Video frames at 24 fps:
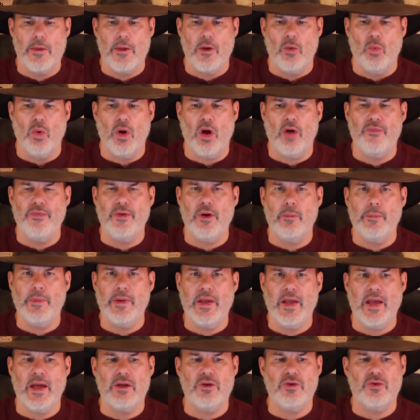welfare
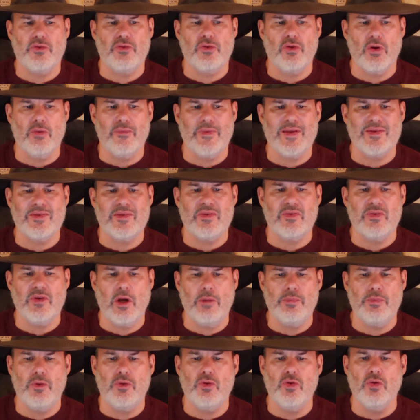began to serve as a
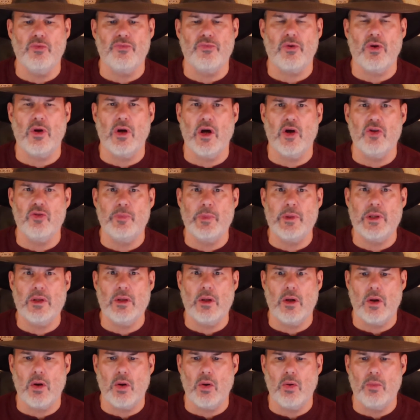substitute for a husband in
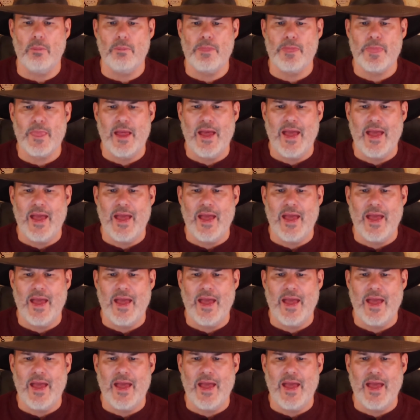the home,